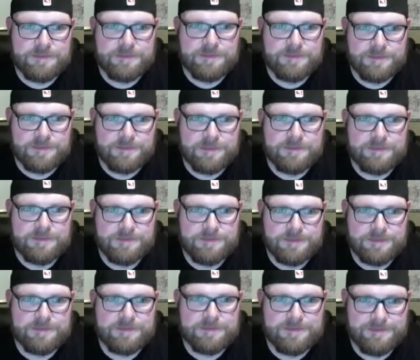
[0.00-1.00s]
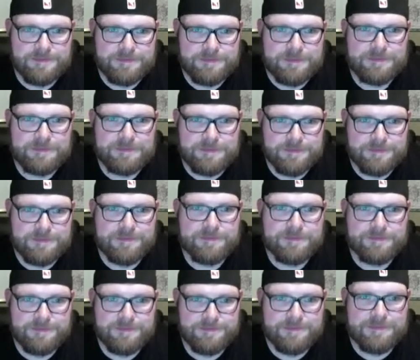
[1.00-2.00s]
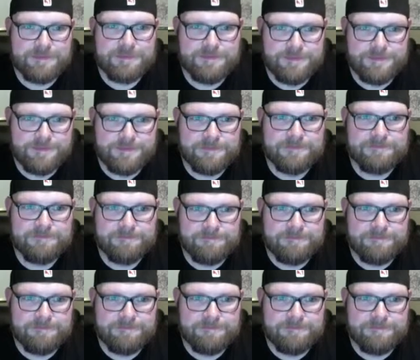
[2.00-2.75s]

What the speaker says: one I will hope to repeat soon.